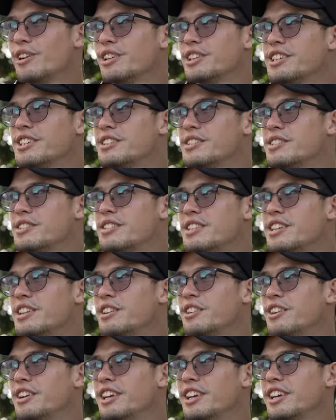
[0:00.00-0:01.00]
all this
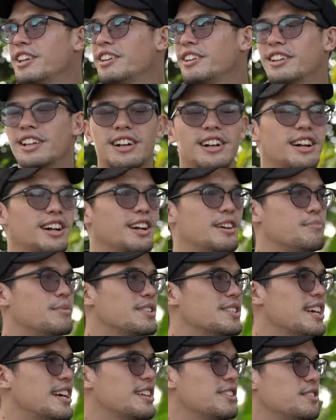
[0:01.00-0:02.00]
scenery and uh, I'm
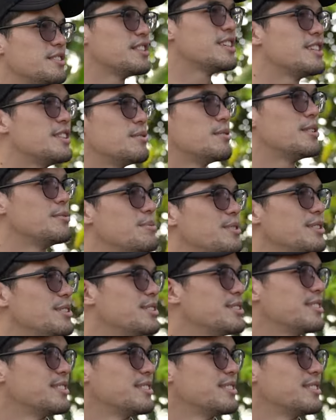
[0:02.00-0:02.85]
excited to see the windmills.